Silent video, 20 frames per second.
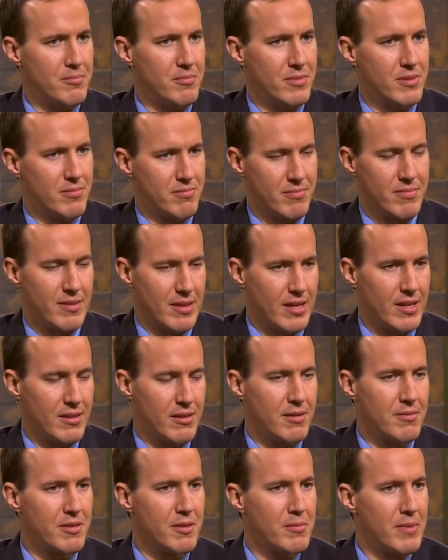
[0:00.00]
I'm
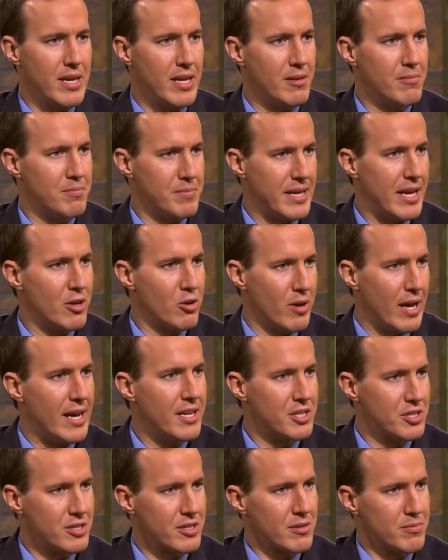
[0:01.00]
the main piano
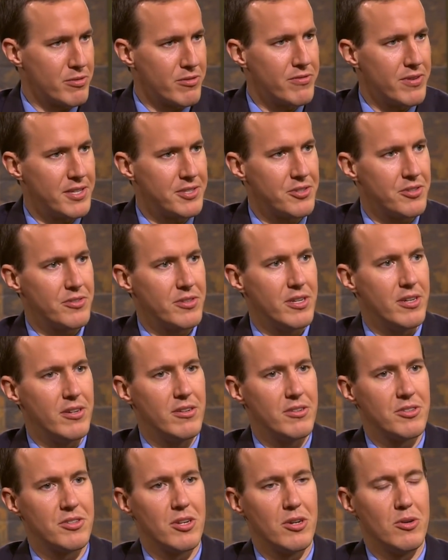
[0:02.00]
adjunct professor
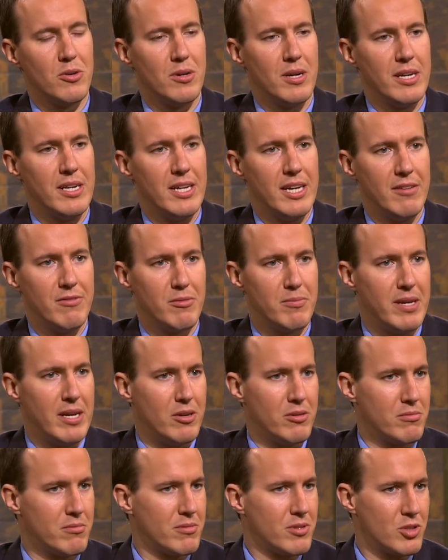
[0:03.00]
there, so I have
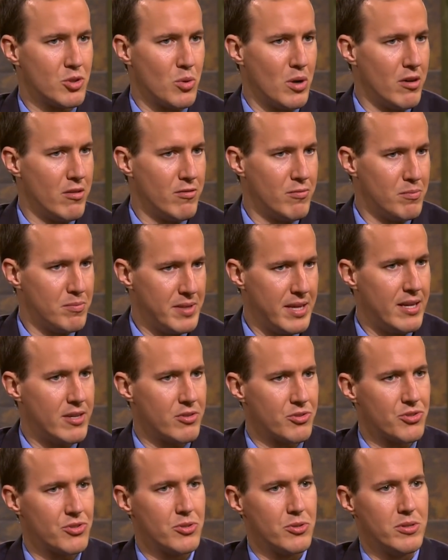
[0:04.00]
about twelve
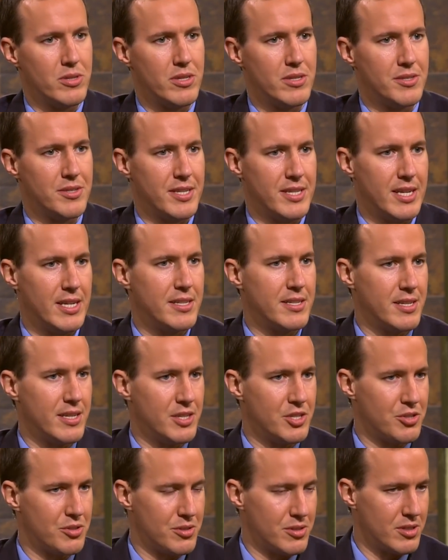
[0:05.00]
piano students, and I
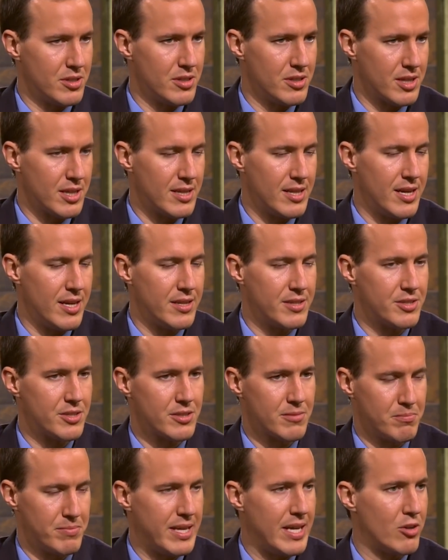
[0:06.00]
teach a class,
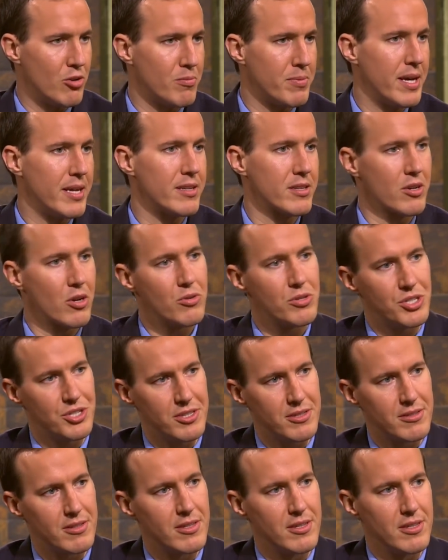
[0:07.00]
piano pedagogy.